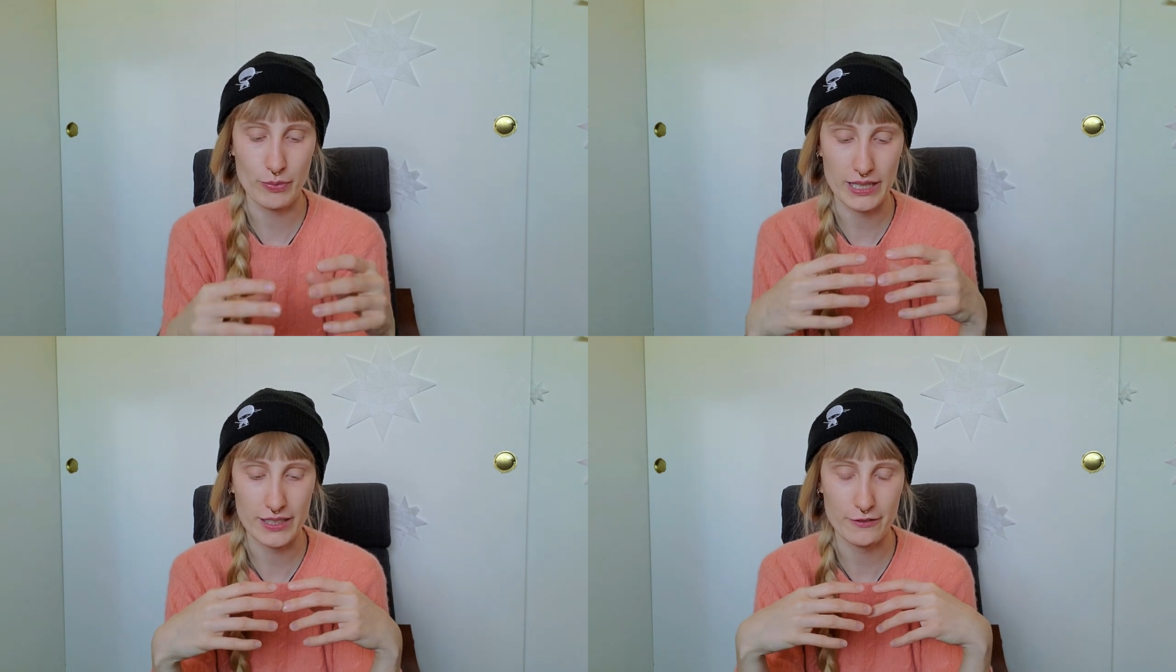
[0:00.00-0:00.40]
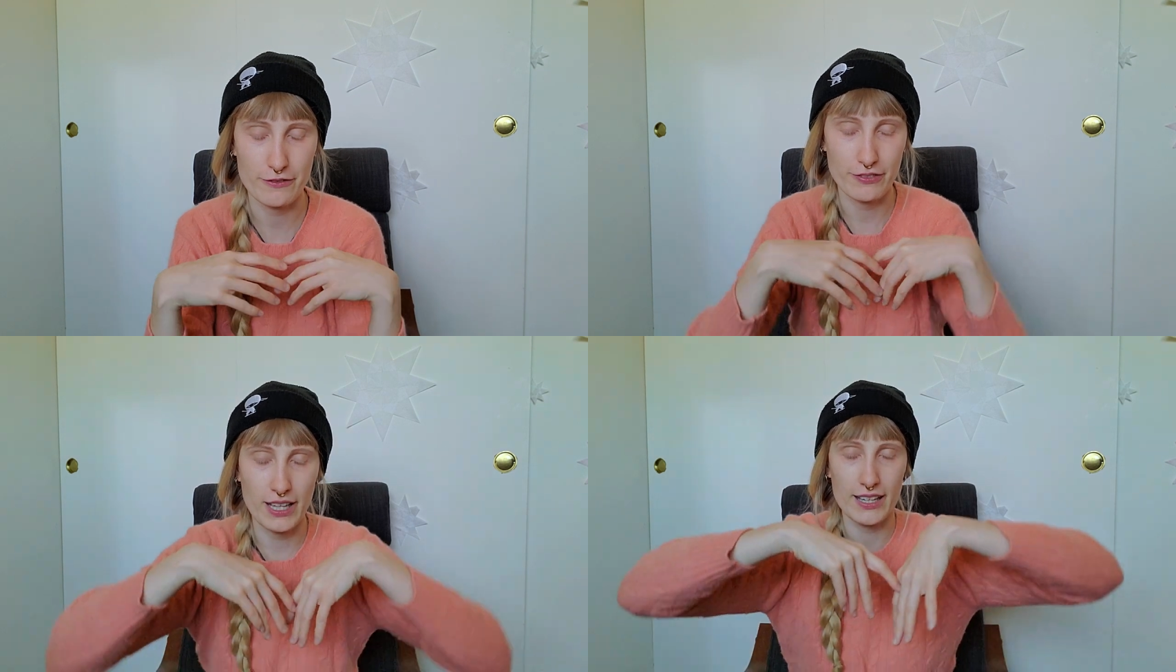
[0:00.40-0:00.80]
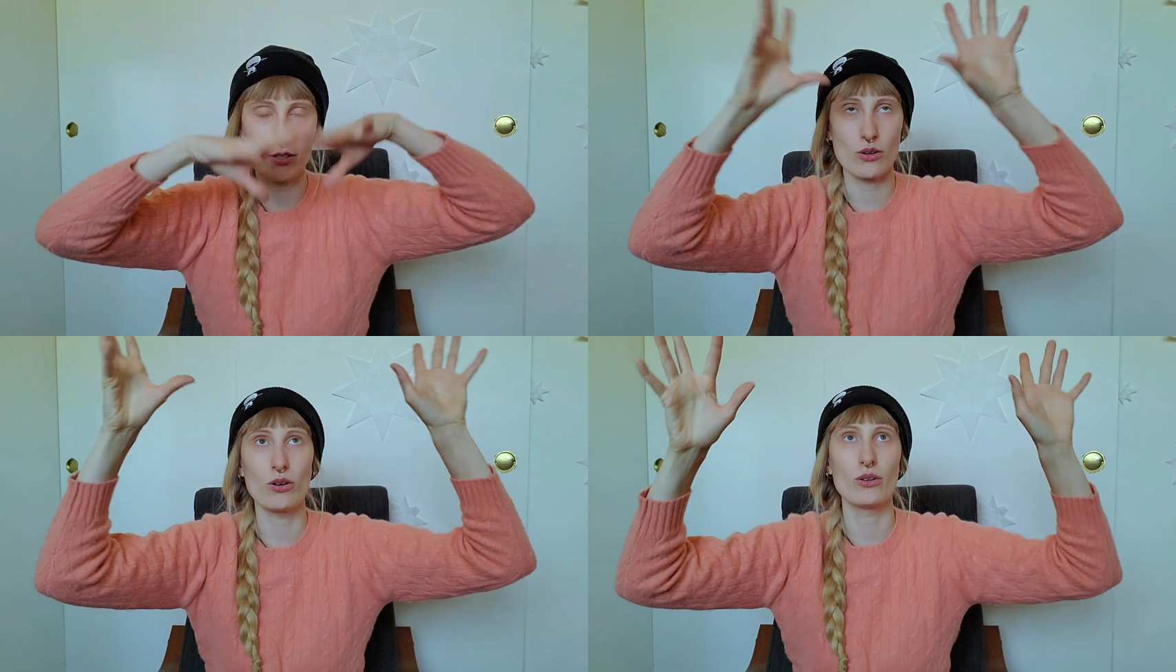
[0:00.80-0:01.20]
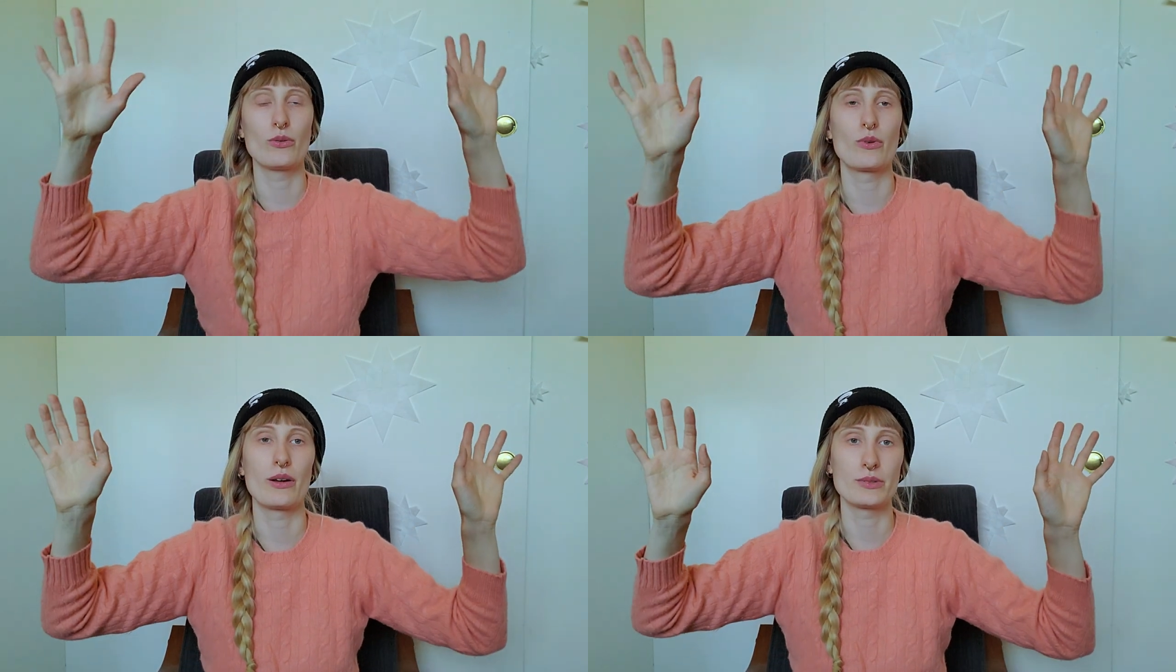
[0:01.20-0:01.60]
but it flies all
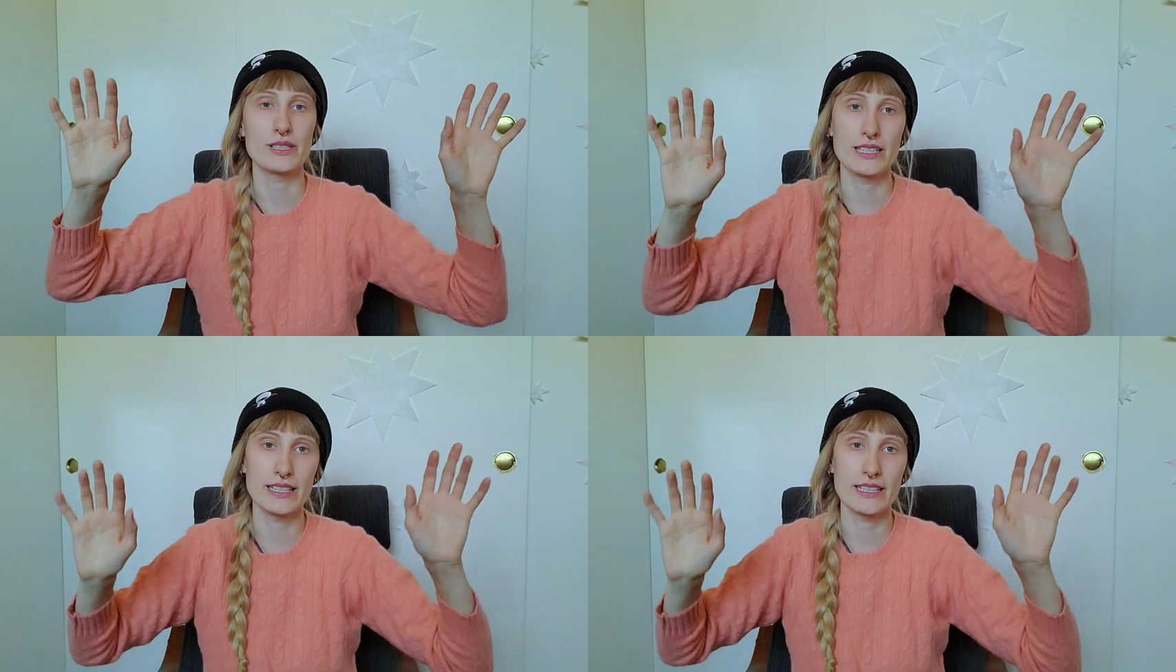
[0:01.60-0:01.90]
around,